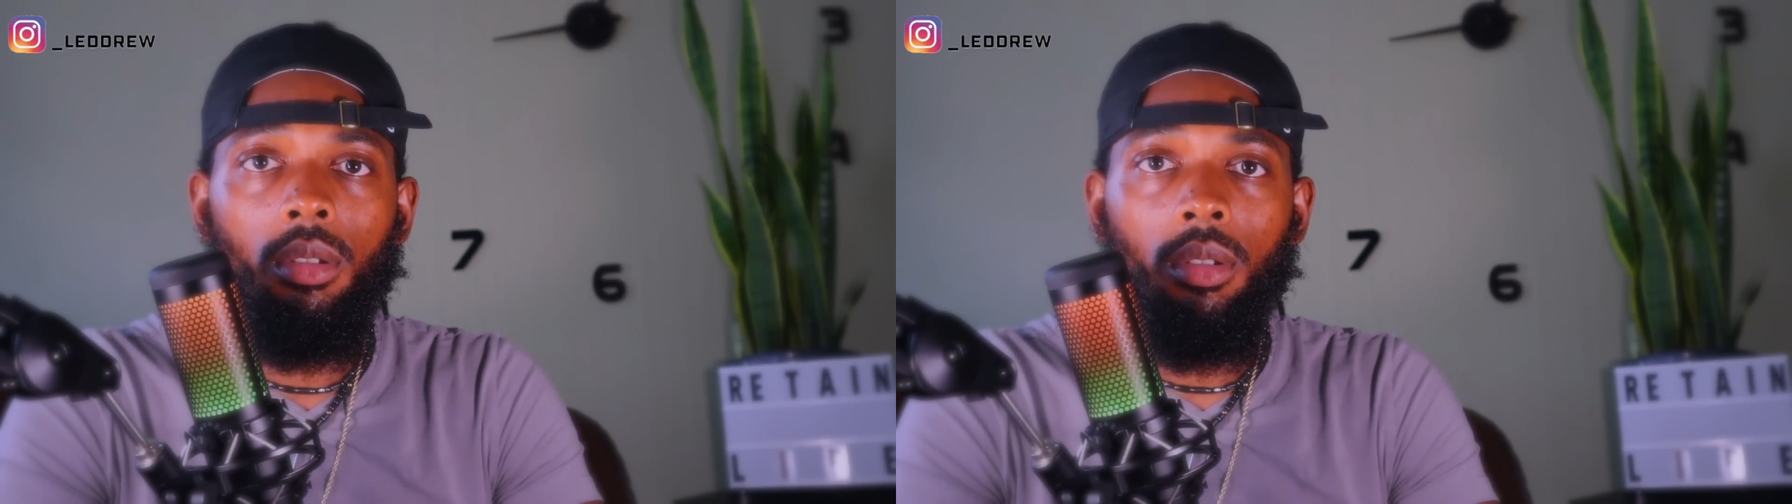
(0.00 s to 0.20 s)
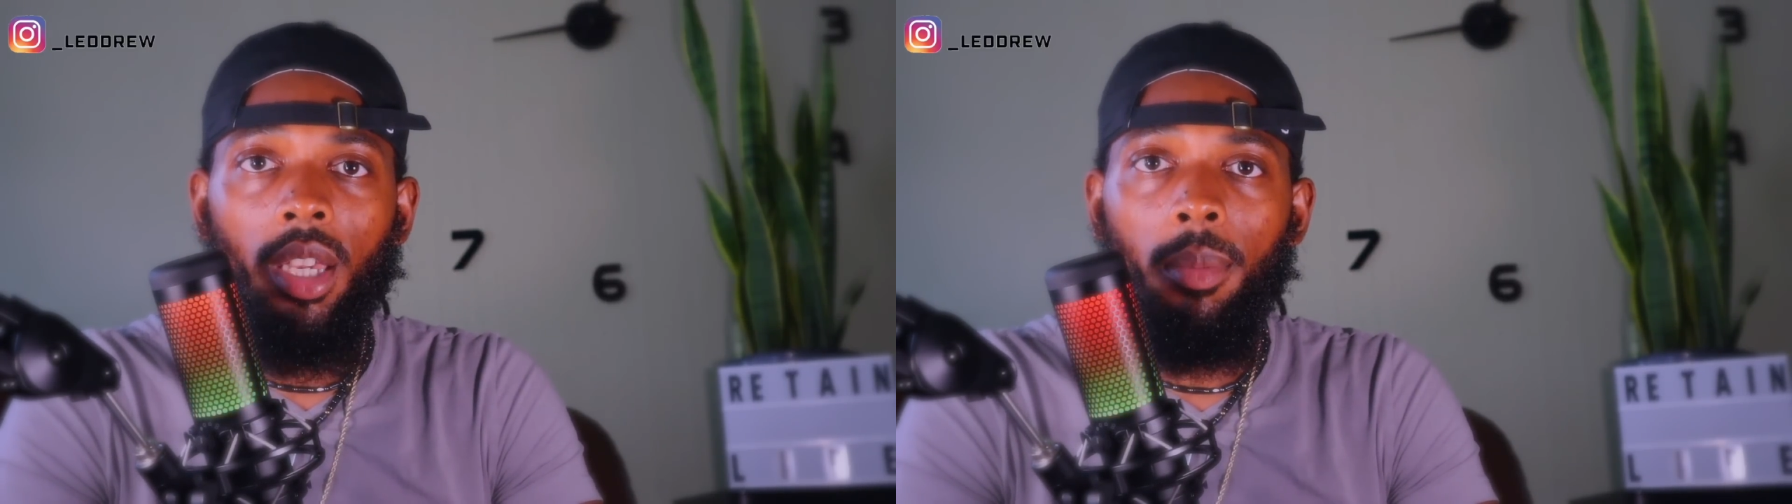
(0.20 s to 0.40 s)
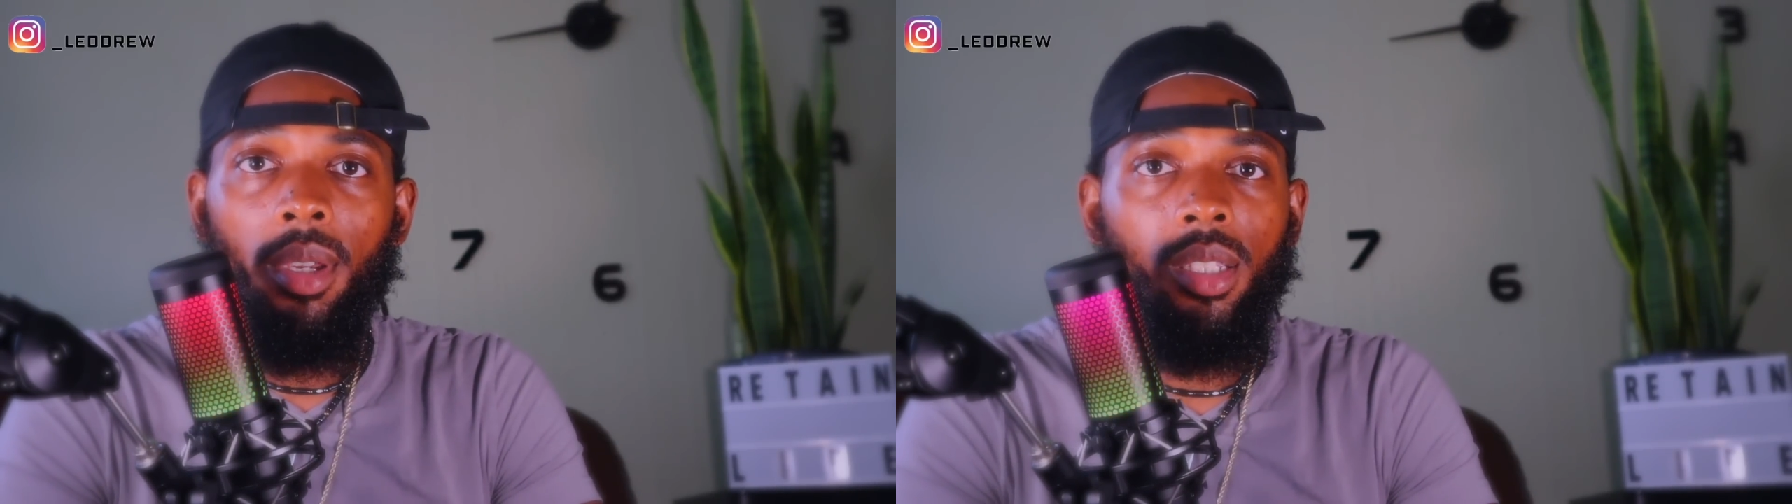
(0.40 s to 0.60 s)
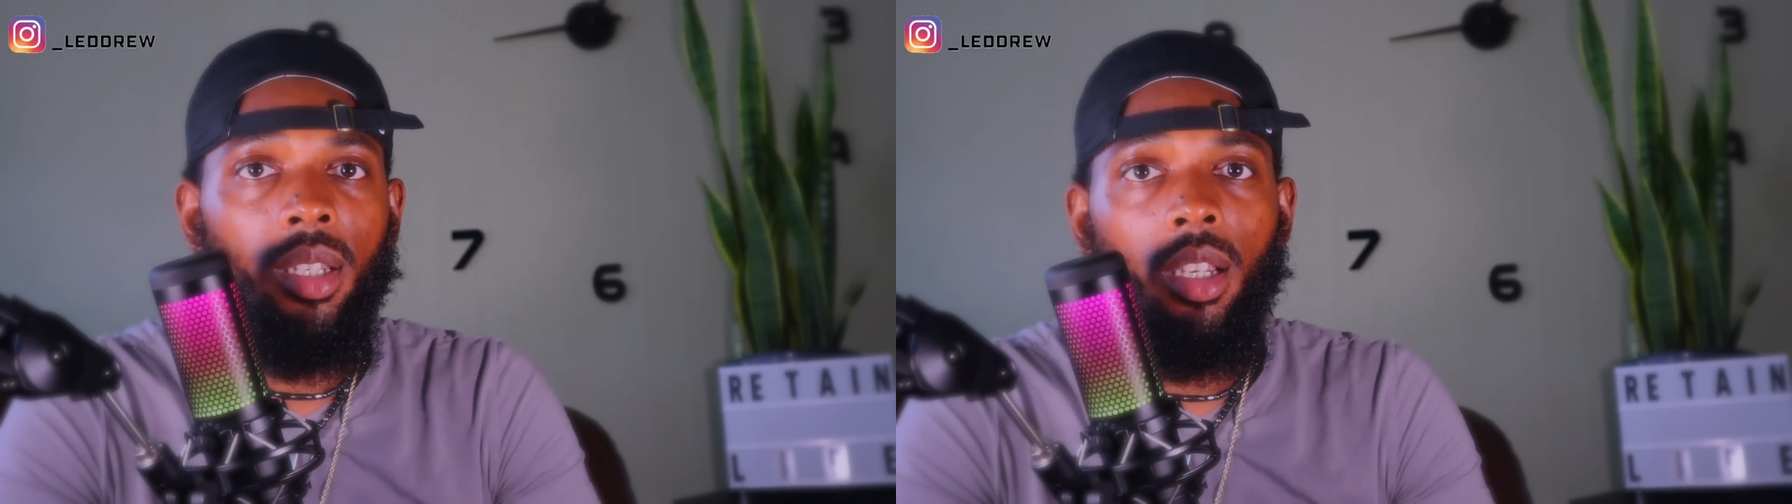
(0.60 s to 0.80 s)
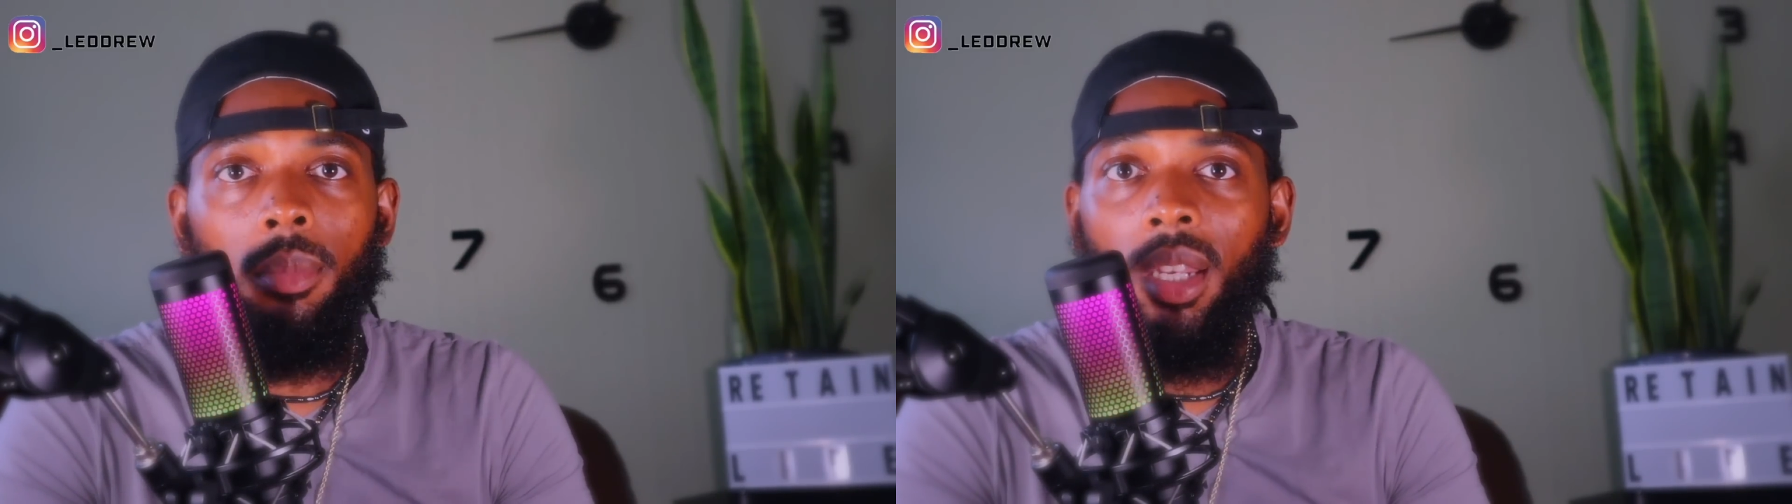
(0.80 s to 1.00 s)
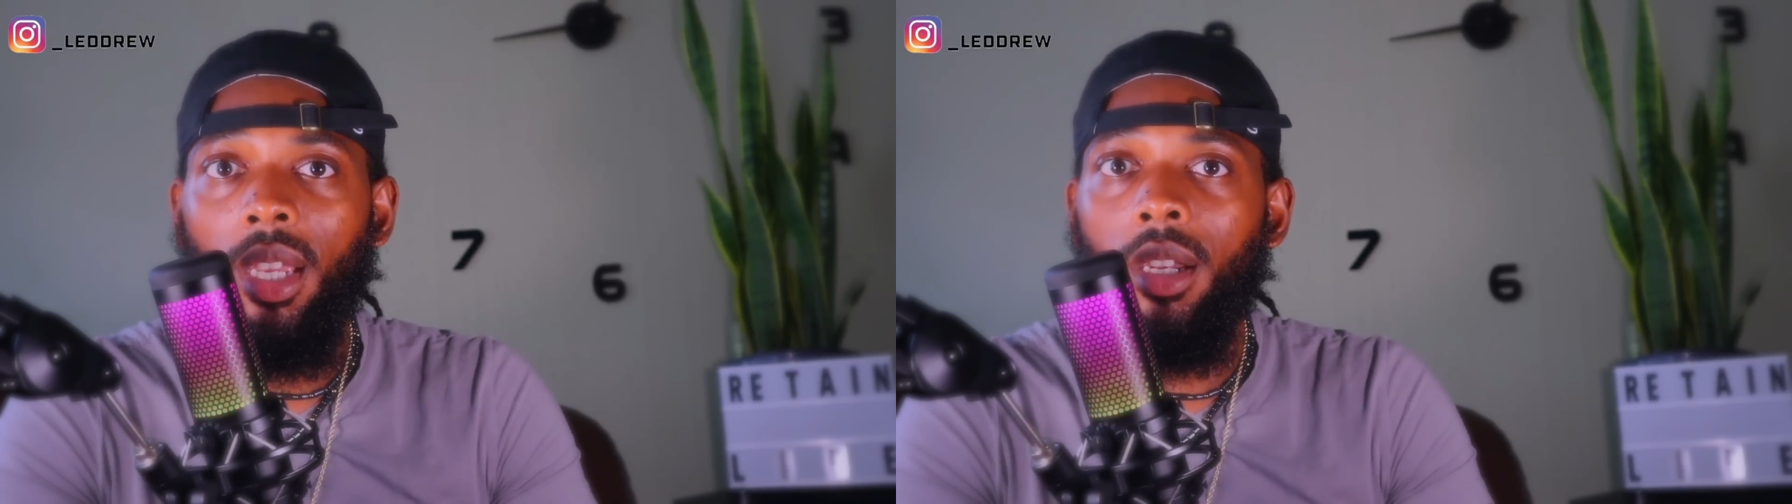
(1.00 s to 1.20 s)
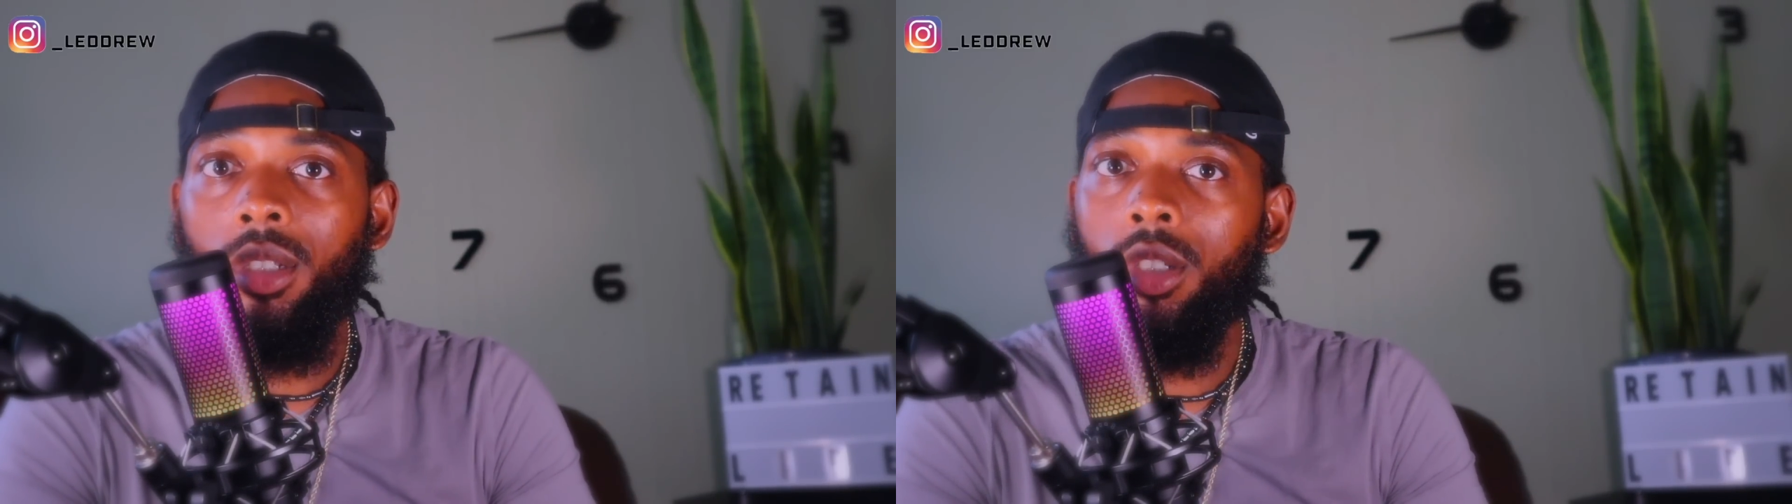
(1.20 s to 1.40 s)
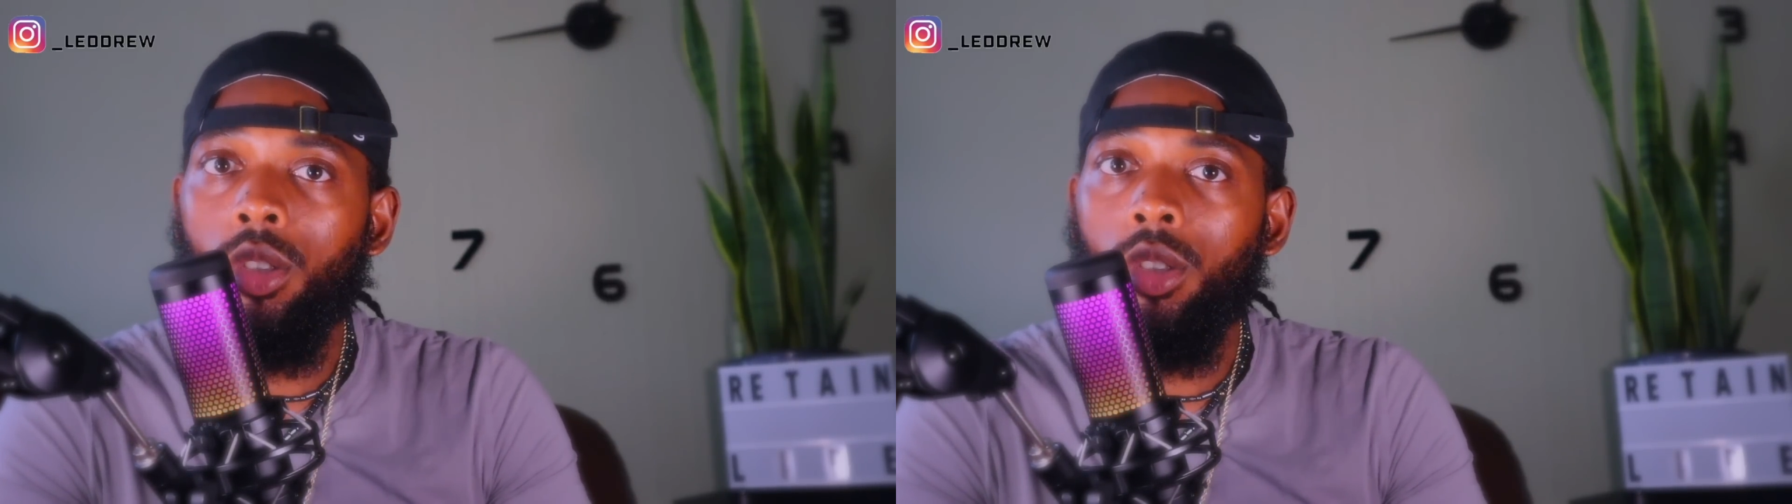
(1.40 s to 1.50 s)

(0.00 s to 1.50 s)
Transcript: okay? Because they're committing energy